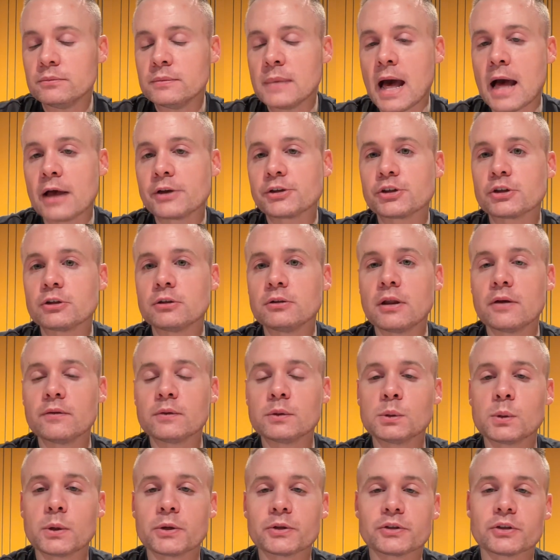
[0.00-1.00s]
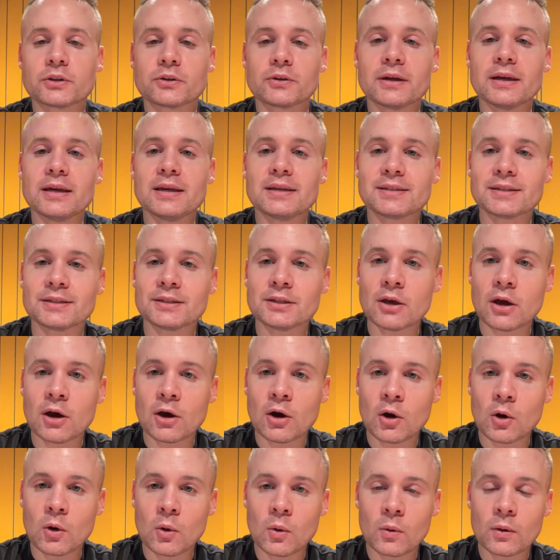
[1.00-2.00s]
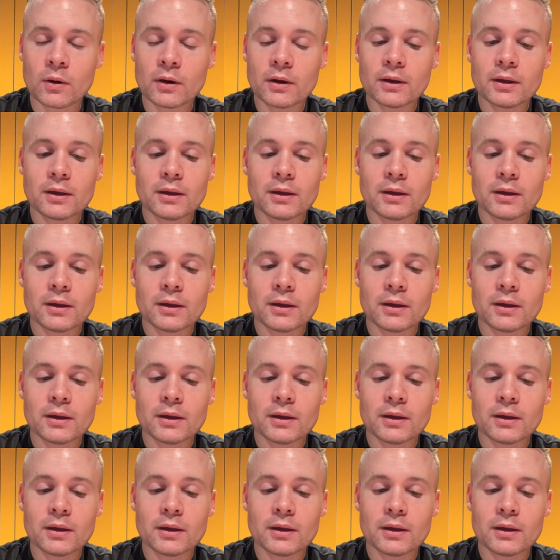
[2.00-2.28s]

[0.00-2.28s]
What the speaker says: National awards, there is no